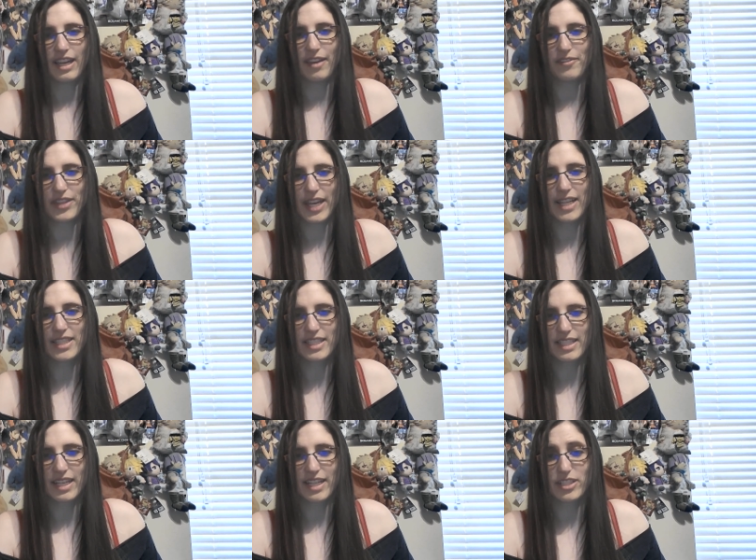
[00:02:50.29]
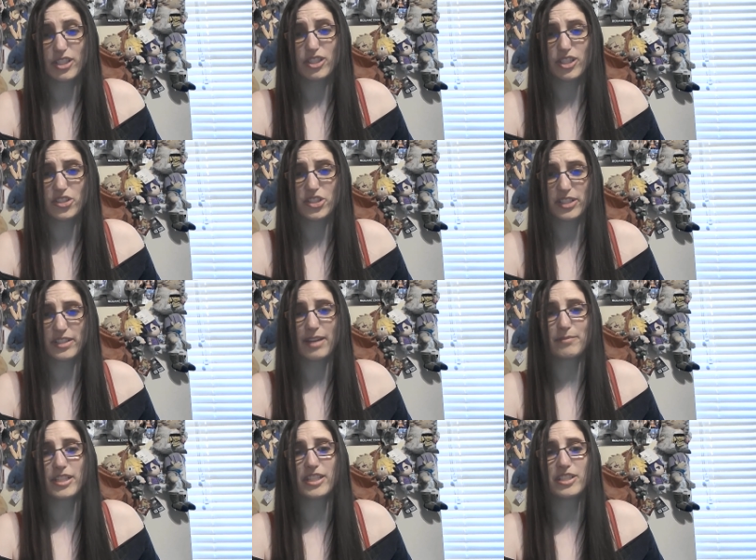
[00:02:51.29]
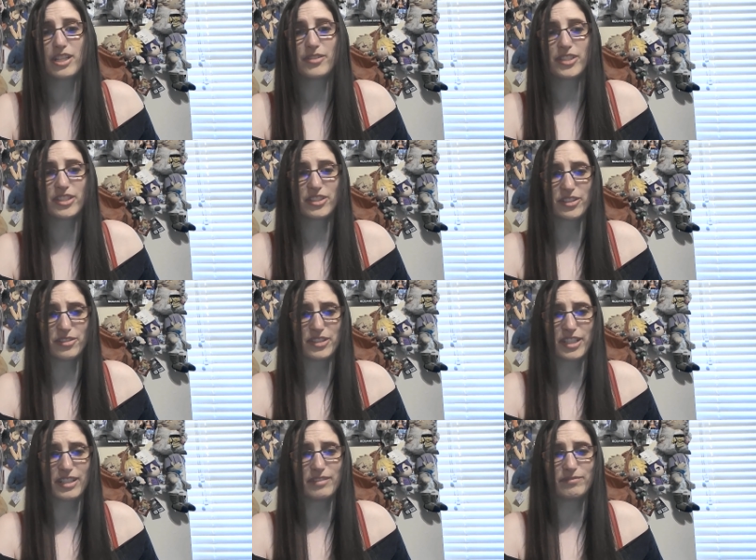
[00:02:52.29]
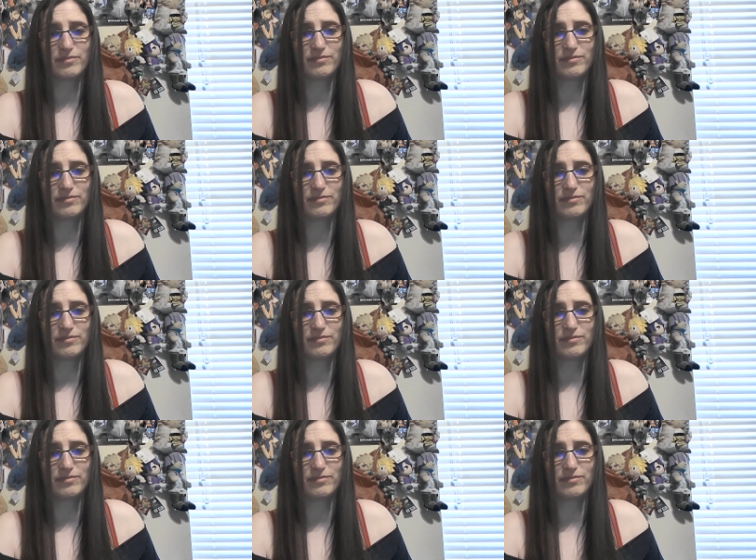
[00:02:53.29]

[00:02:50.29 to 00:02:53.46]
If that's the case, you should have come to Konoha sooner.